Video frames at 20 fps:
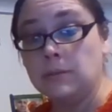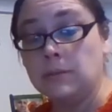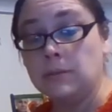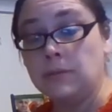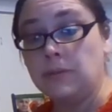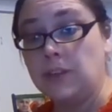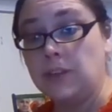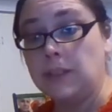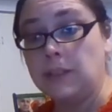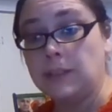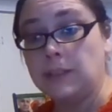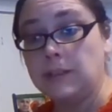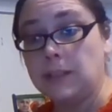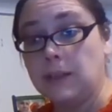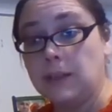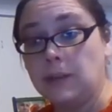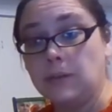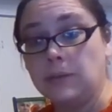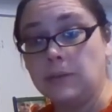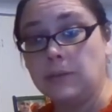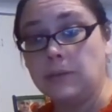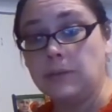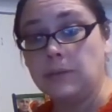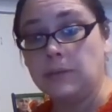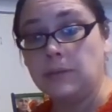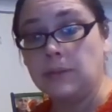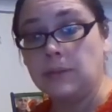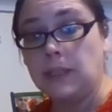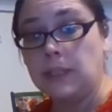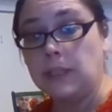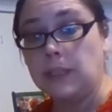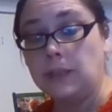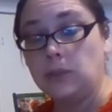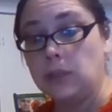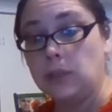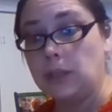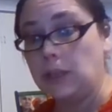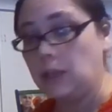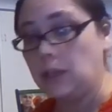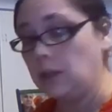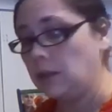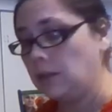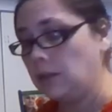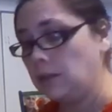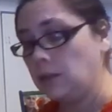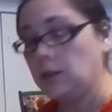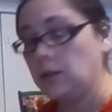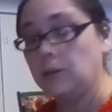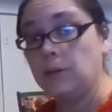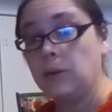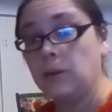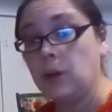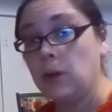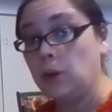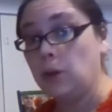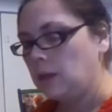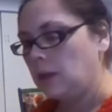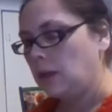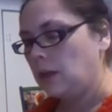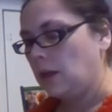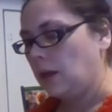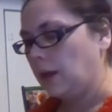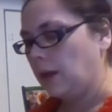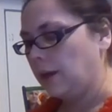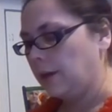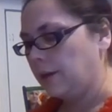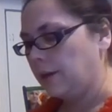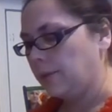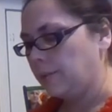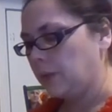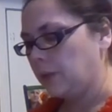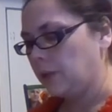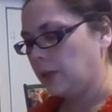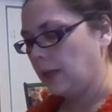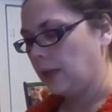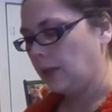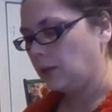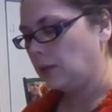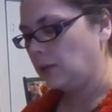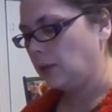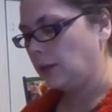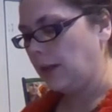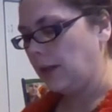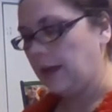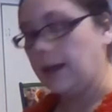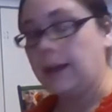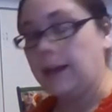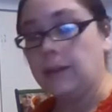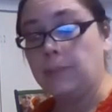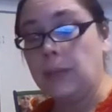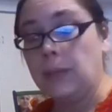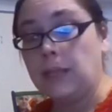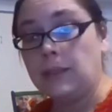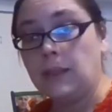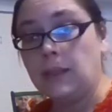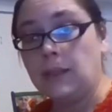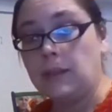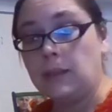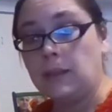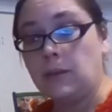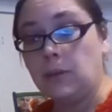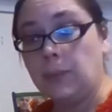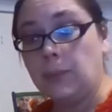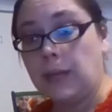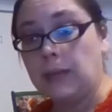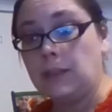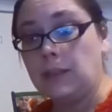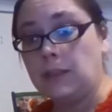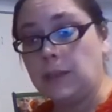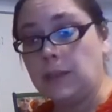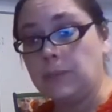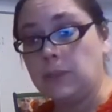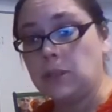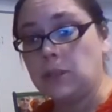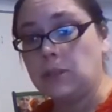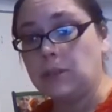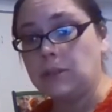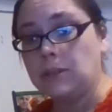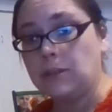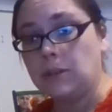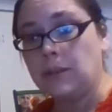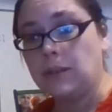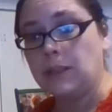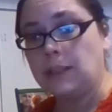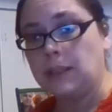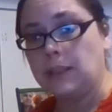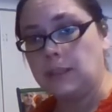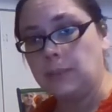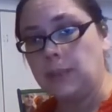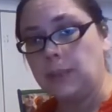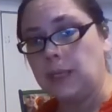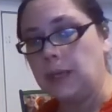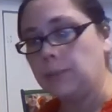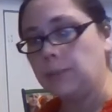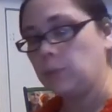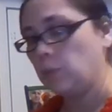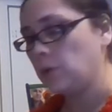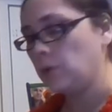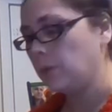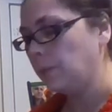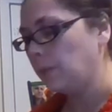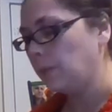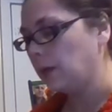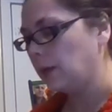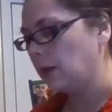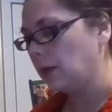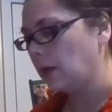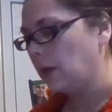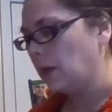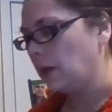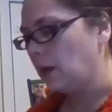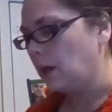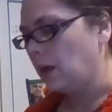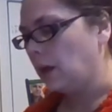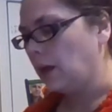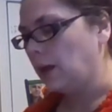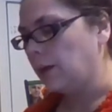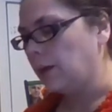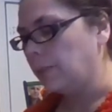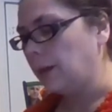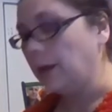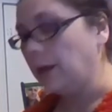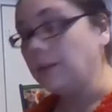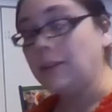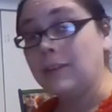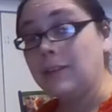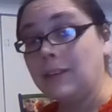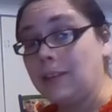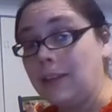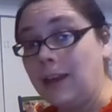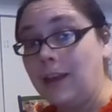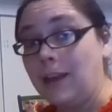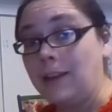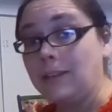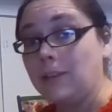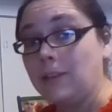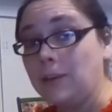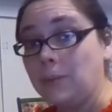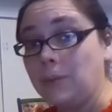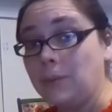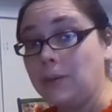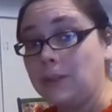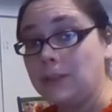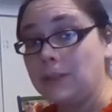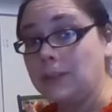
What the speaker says: feeding itself, eating, drinking. They're not good at maintaining their body temperature, so they need to be kept warm. But other than that, they're pretty